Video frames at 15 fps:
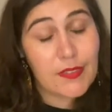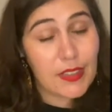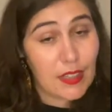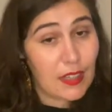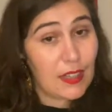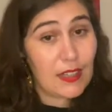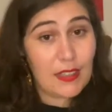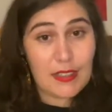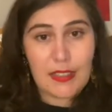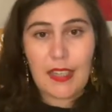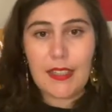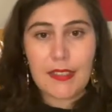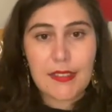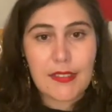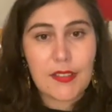
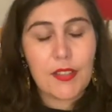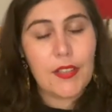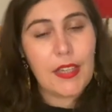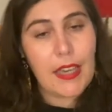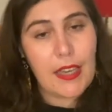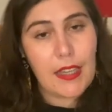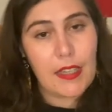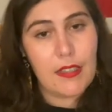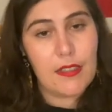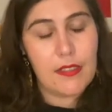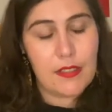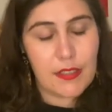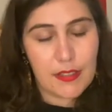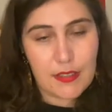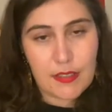Yes, you can,
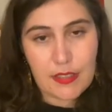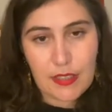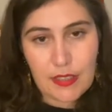just